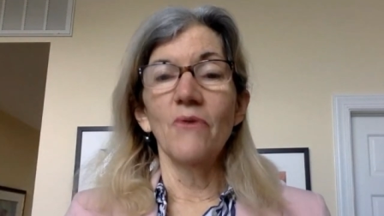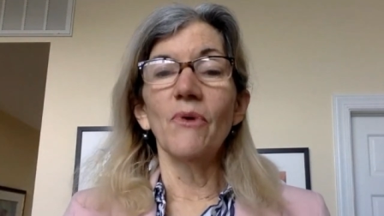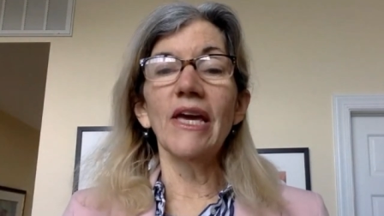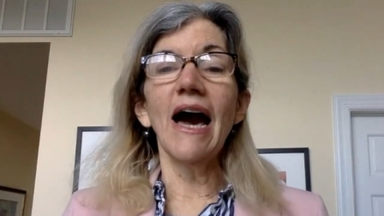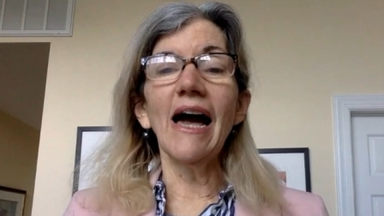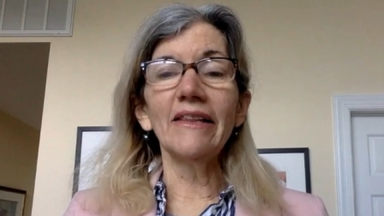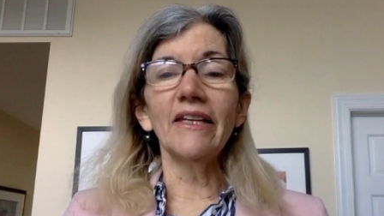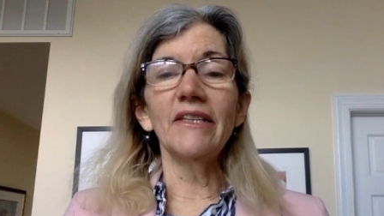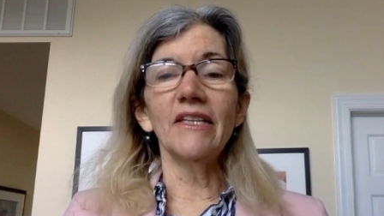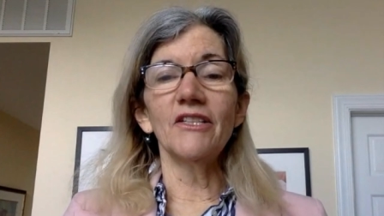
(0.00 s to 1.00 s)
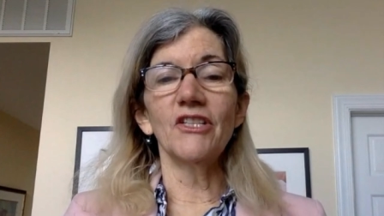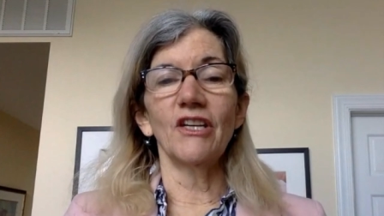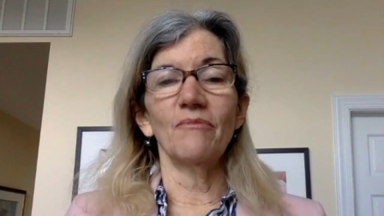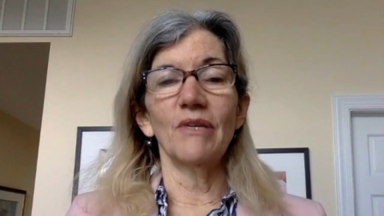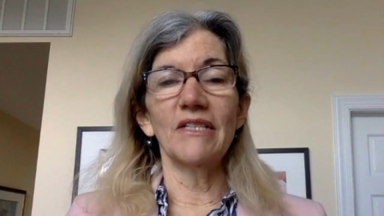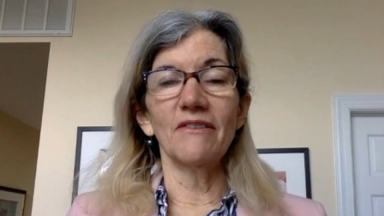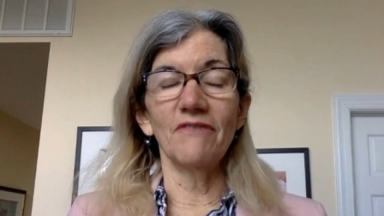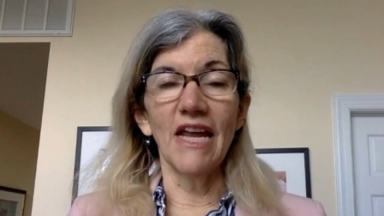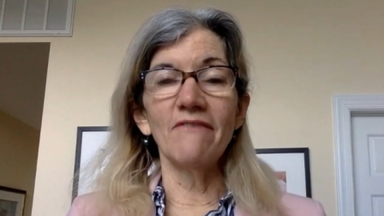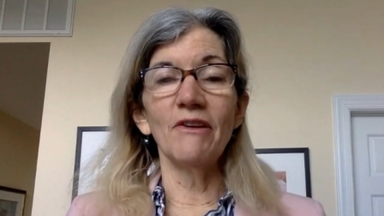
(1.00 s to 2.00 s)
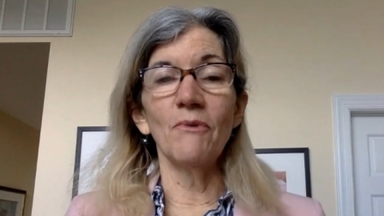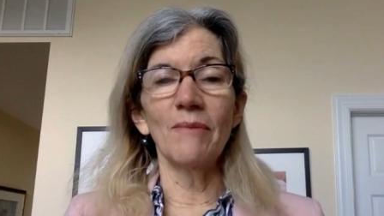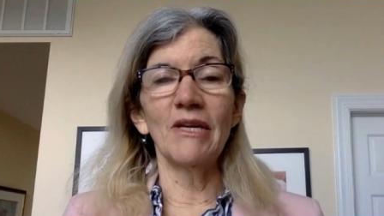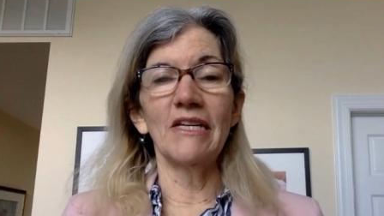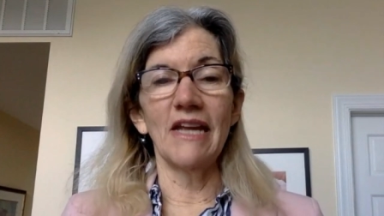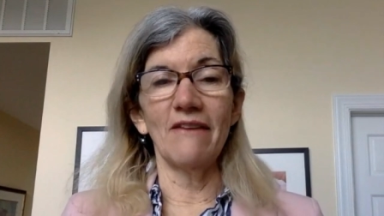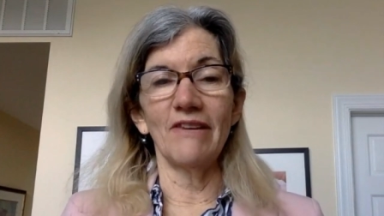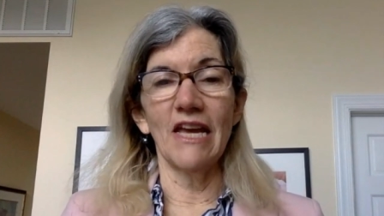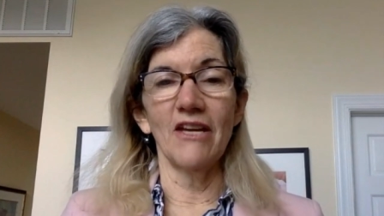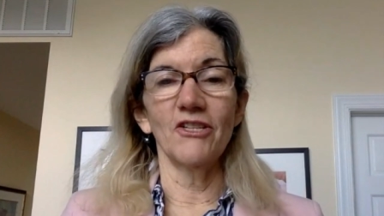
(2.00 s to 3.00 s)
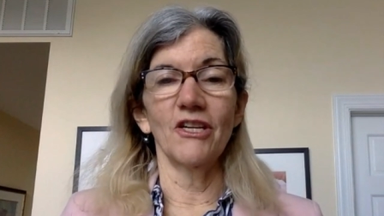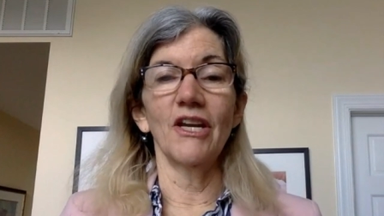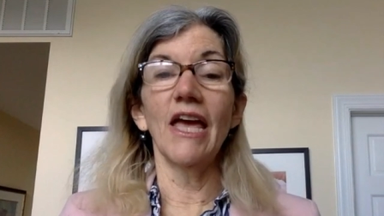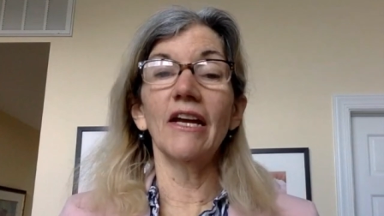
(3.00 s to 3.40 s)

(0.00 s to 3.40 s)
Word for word: we highlight the achievements of Navy women in aviation,